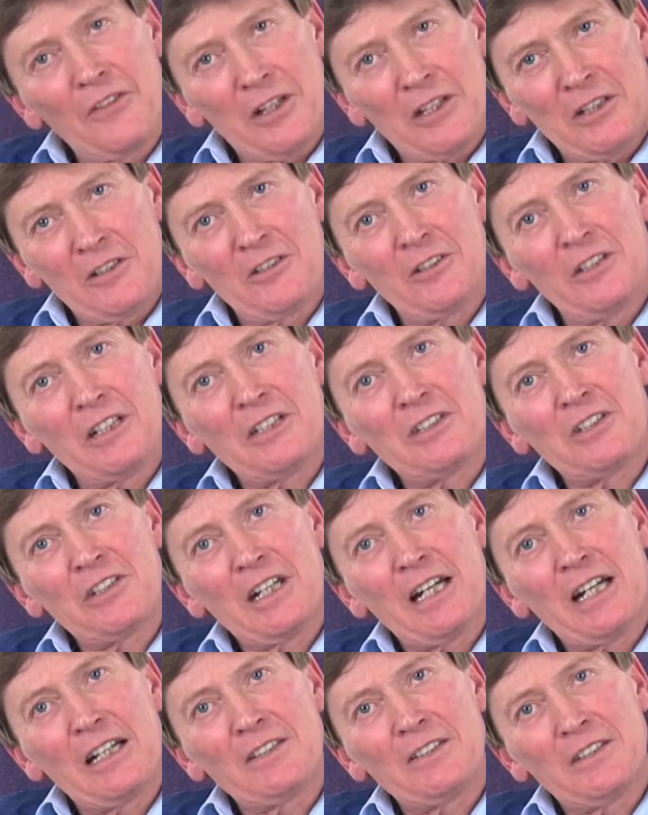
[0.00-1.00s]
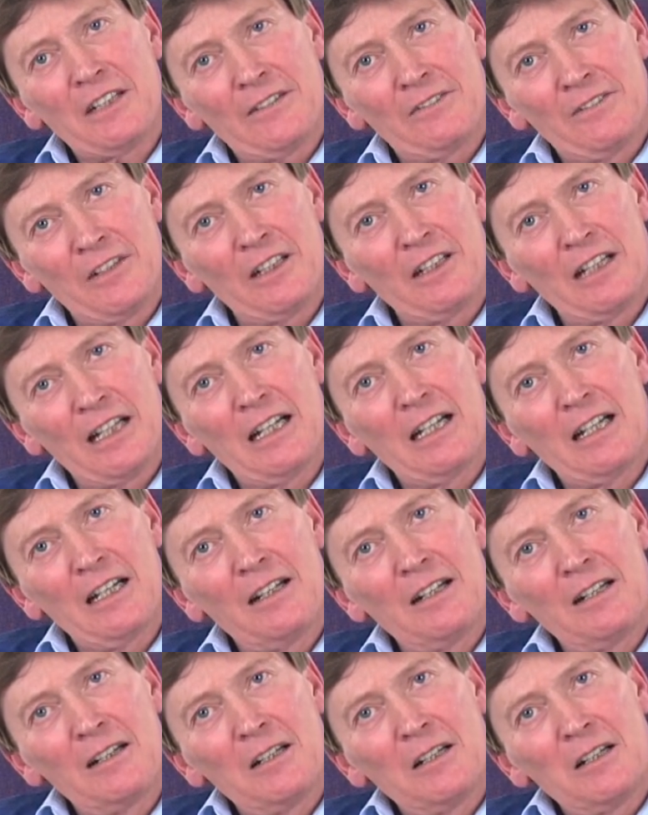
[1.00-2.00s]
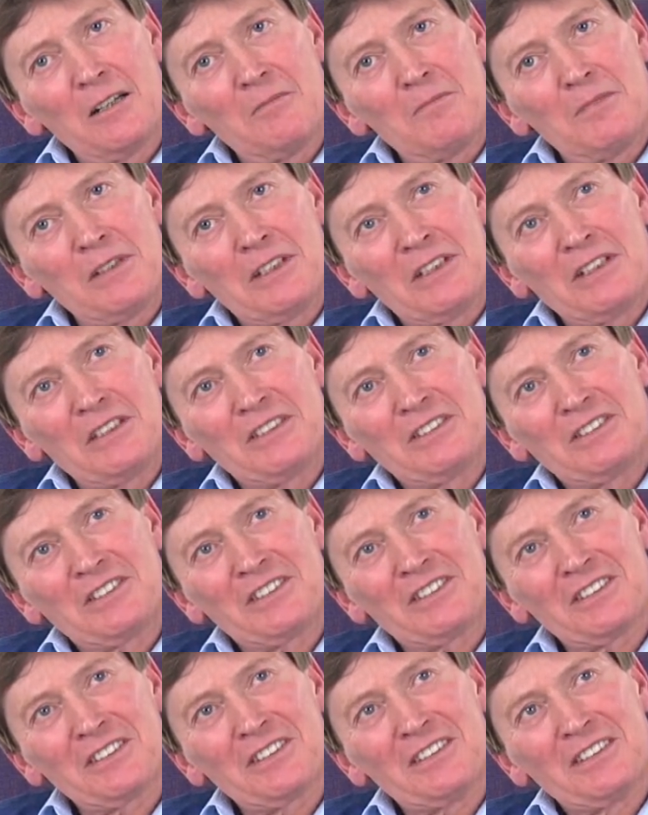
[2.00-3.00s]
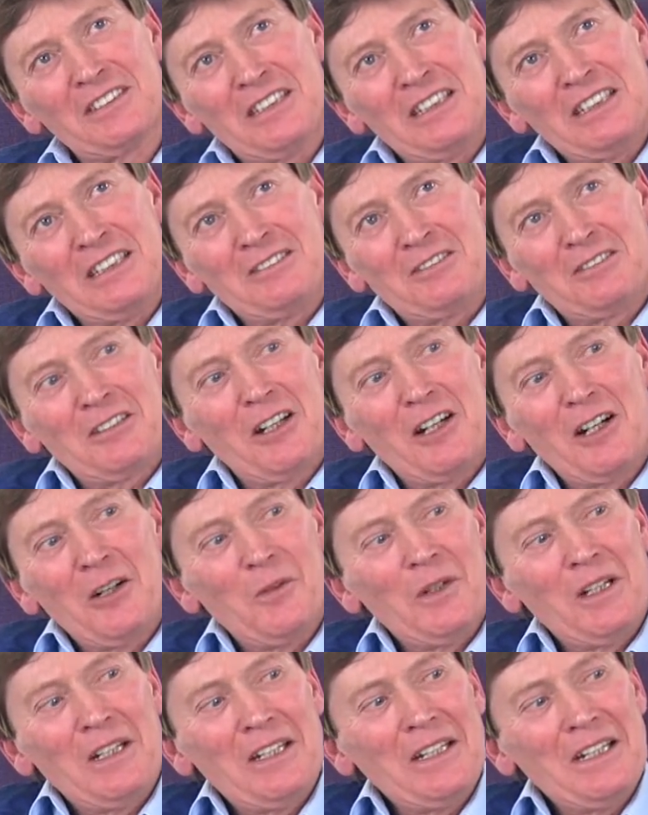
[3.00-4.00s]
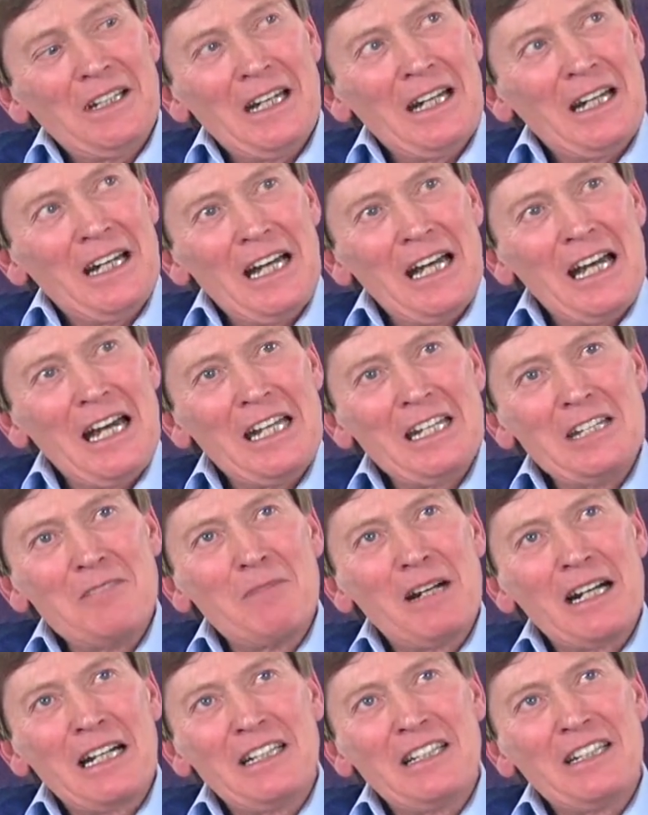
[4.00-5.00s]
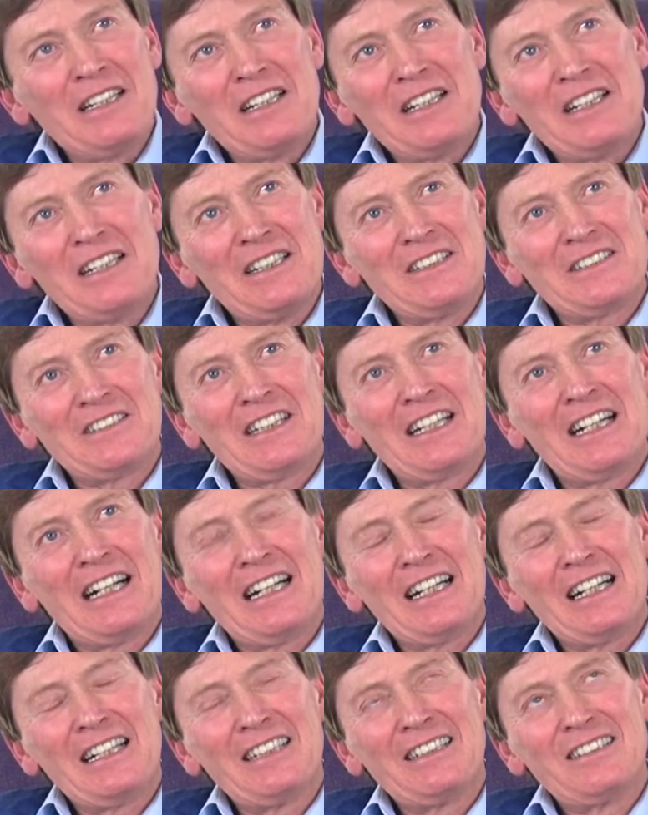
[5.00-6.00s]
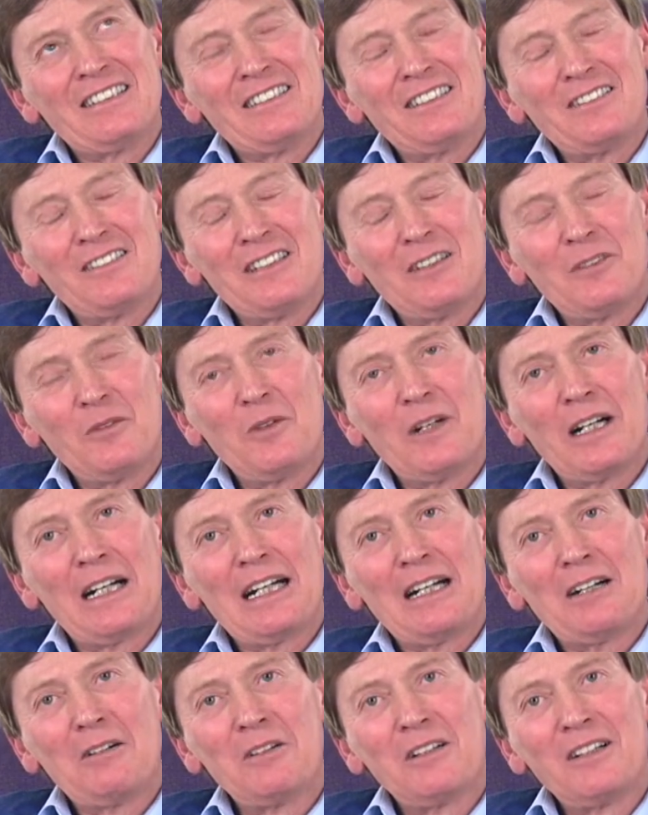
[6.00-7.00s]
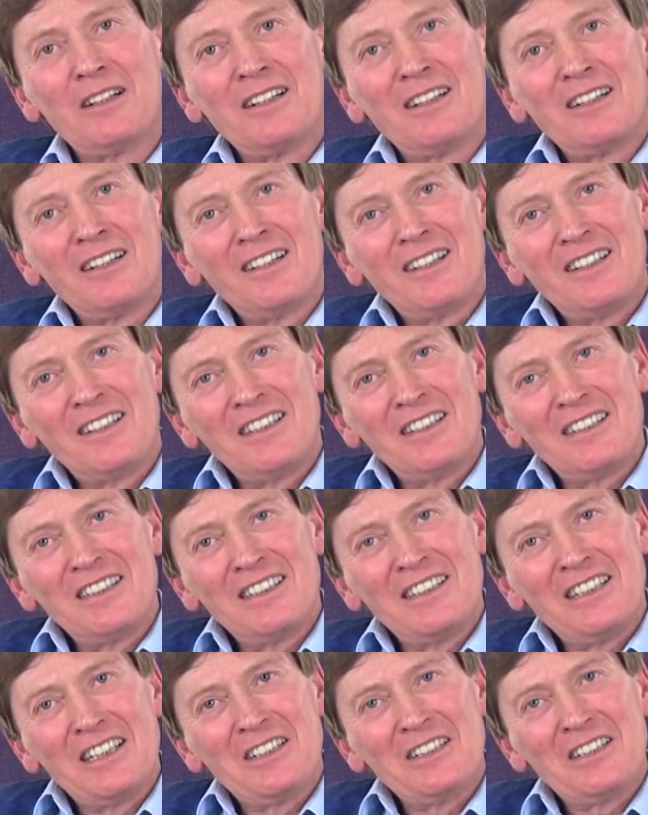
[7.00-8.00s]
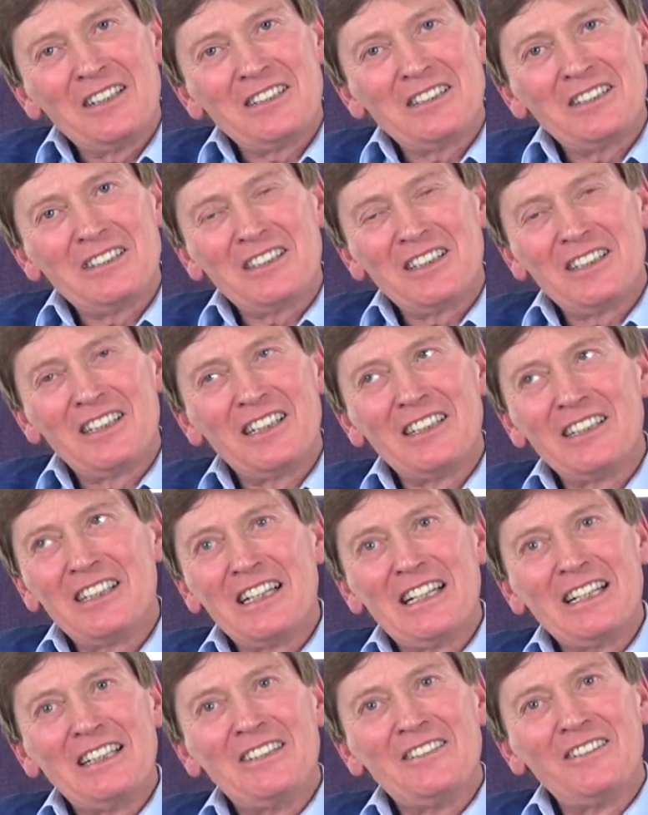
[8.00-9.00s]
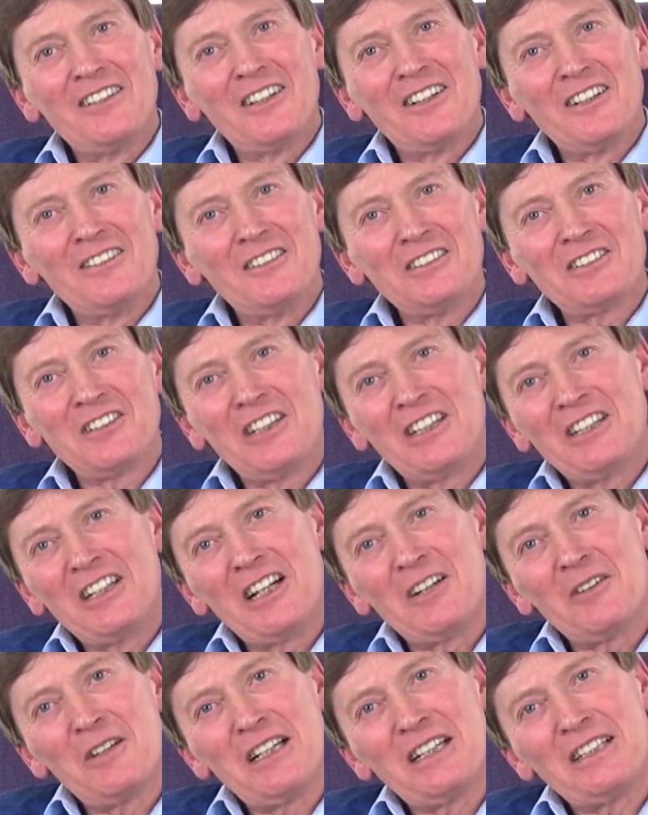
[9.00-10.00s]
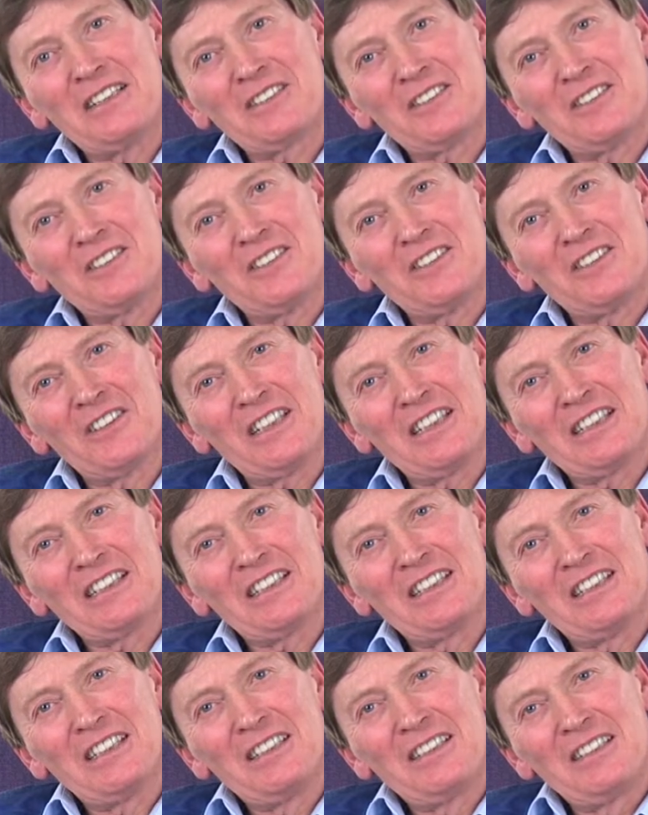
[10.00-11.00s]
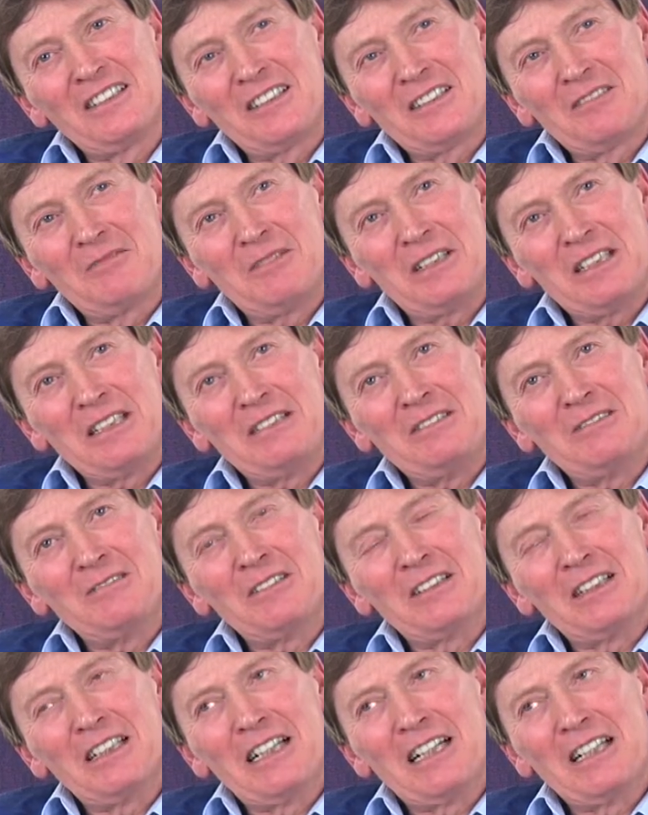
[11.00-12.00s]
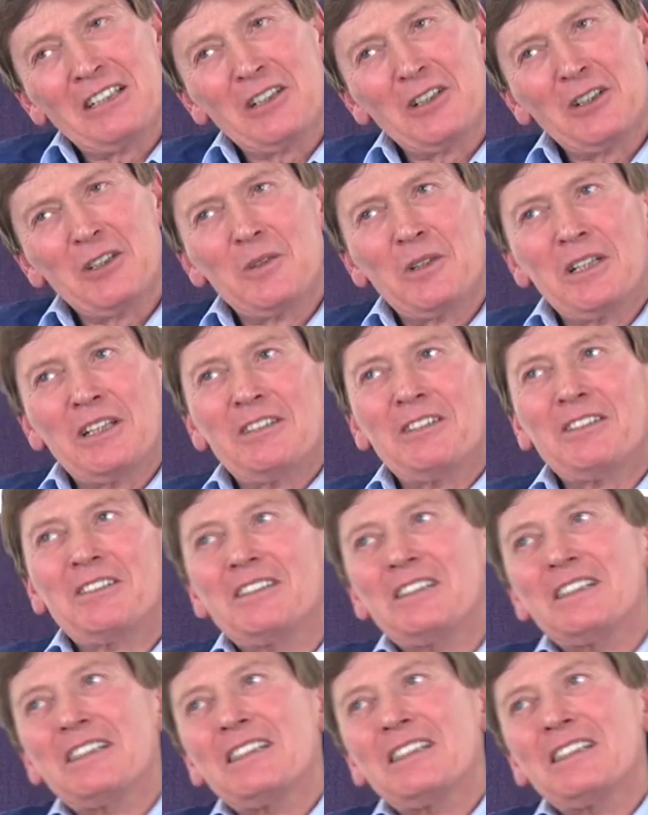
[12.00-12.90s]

think there is, yeah, definitely. Because it's like when any man hears that, you think, wow, this is like the end of life as I know it, sort of thing. I mean, I don't know whether.